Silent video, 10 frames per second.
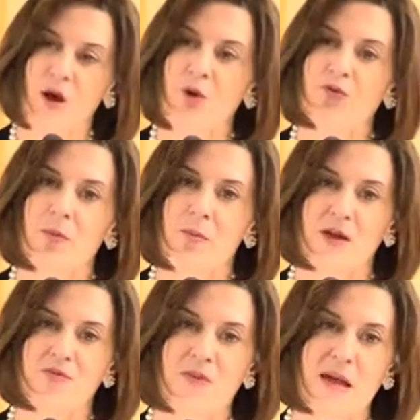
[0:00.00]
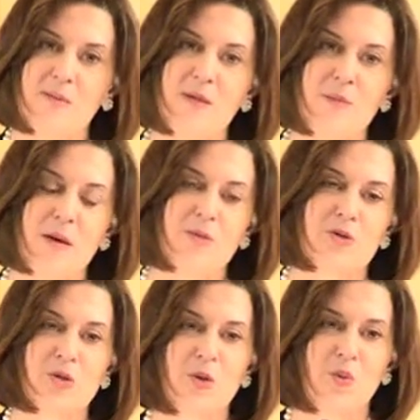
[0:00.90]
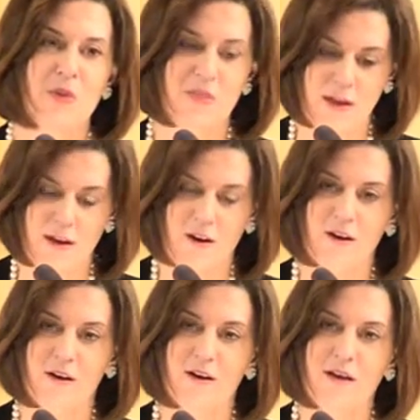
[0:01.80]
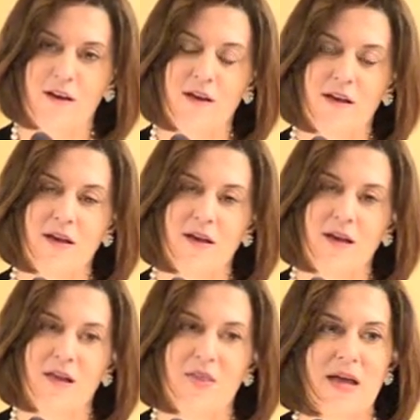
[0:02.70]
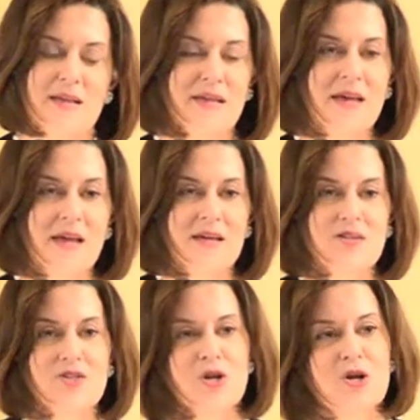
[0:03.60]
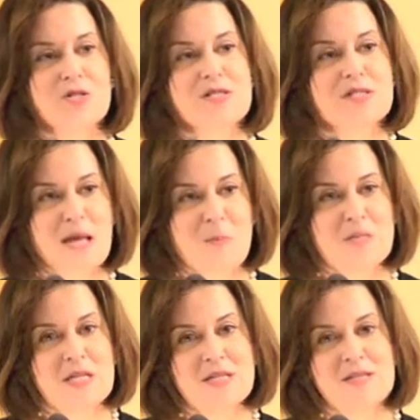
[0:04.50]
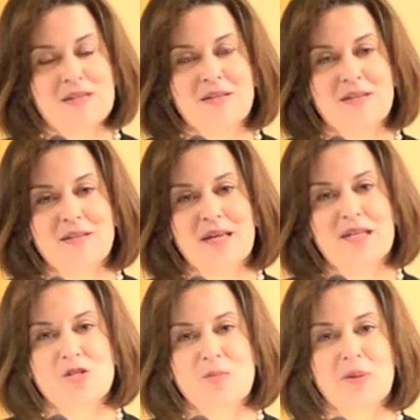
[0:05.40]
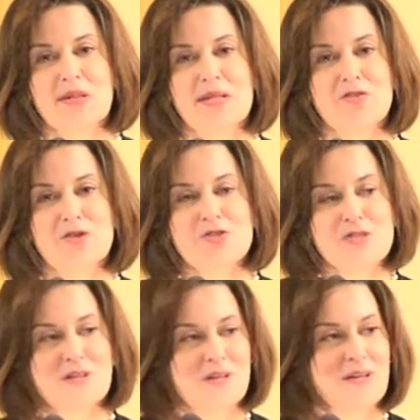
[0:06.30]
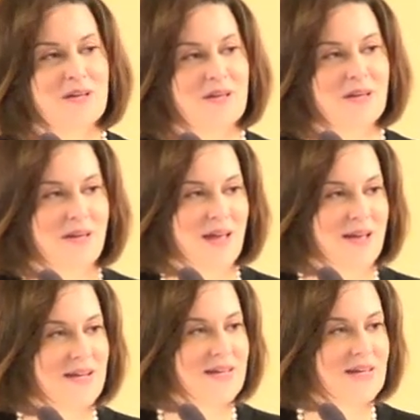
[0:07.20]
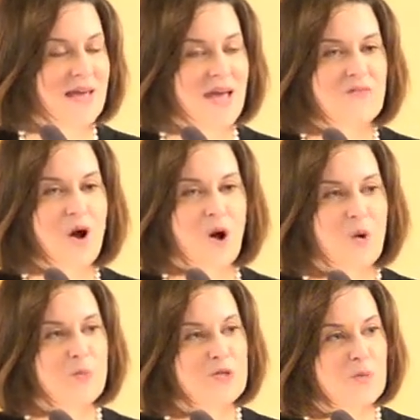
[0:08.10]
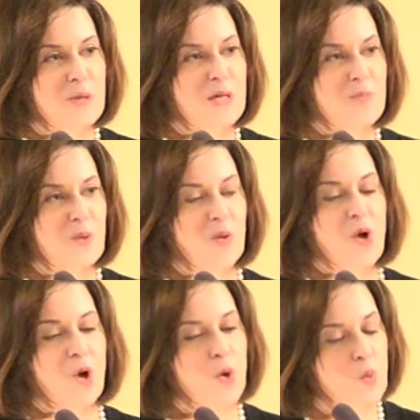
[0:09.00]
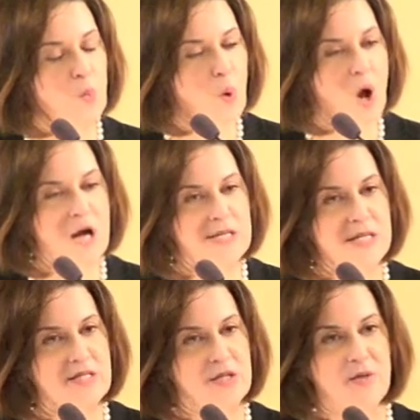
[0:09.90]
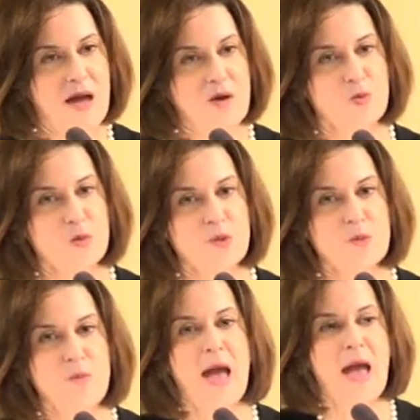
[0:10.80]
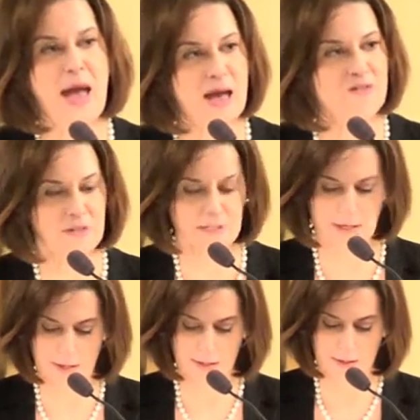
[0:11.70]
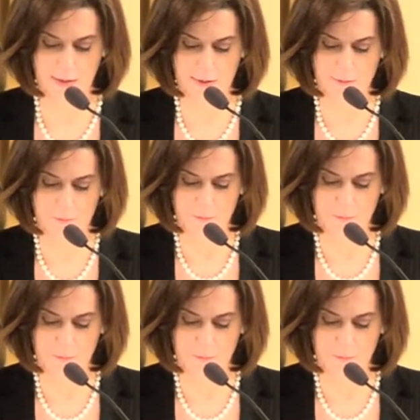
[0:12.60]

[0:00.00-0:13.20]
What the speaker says: I know from my family members who were there that Ken turned skeptics into believers, and he gave hope to people who walked into that room having none.